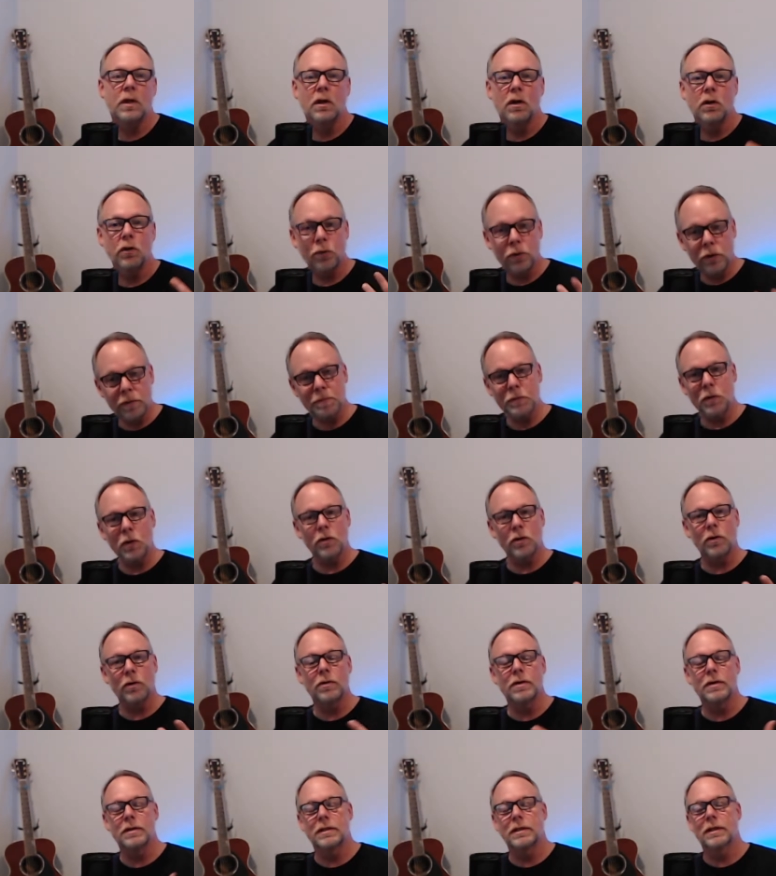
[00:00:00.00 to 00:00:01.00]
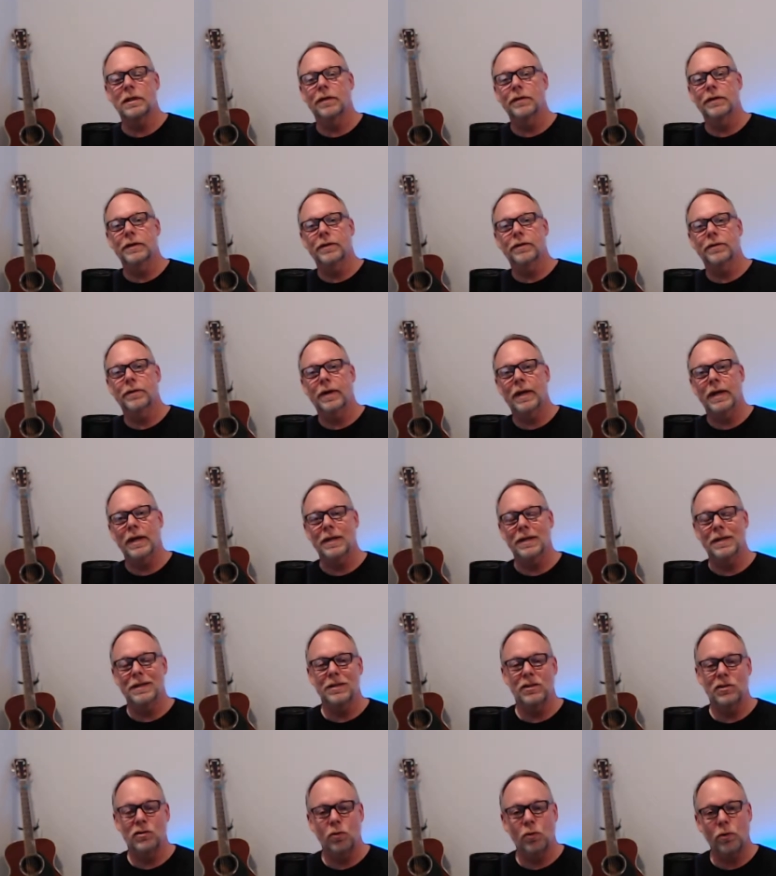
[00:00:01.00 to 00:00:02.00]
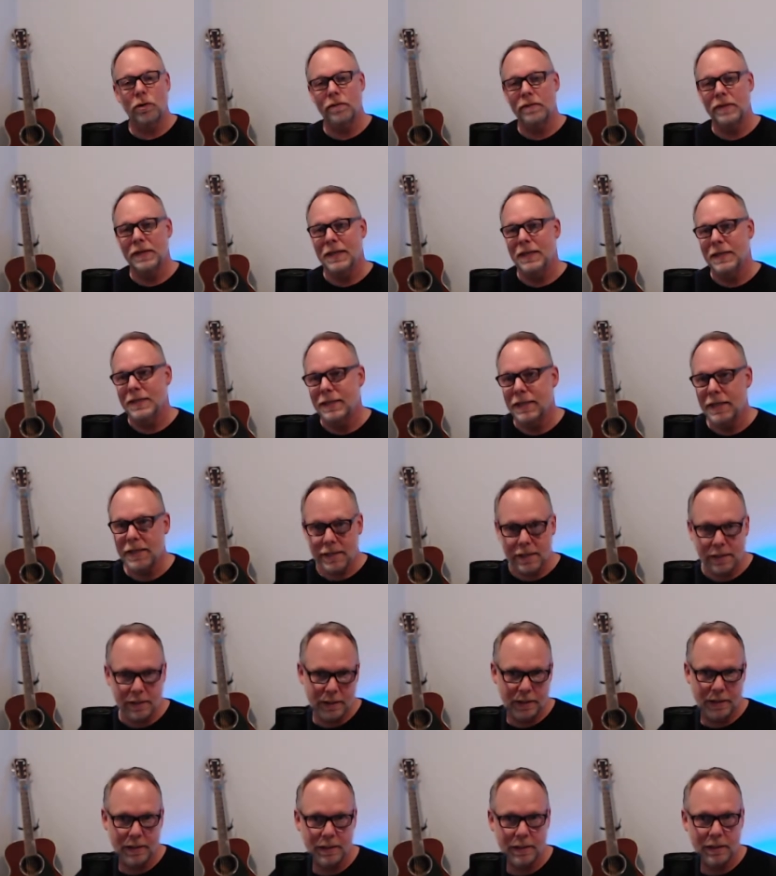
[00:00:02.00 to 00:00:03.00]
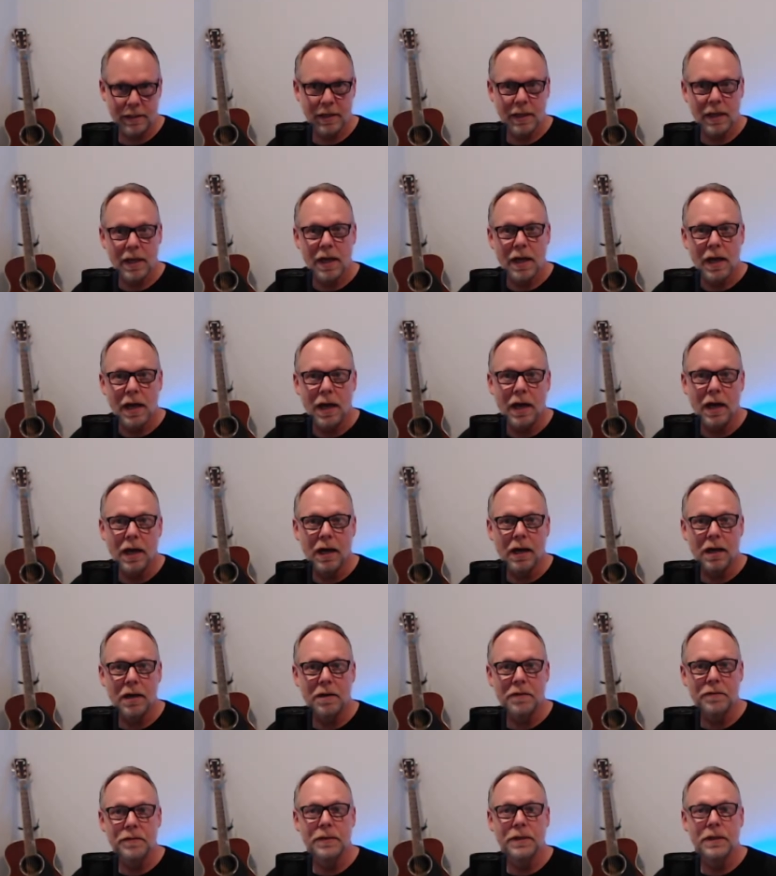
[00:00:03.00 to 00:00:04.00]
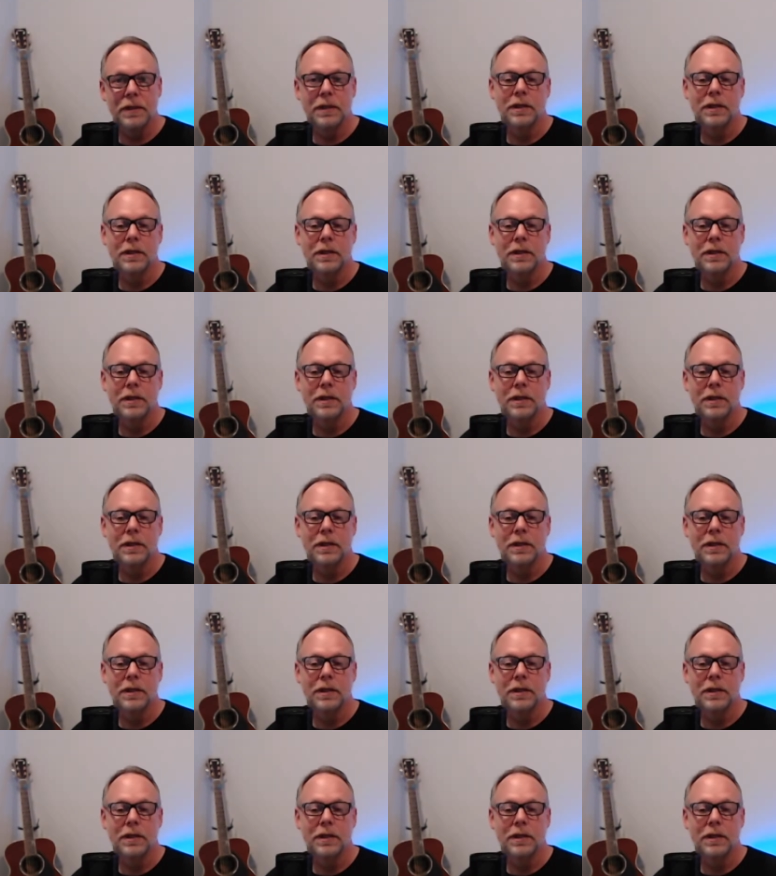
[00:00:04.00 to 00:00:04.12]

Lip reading: Cryptocurrency, on the other hand, is sort of the antithesis of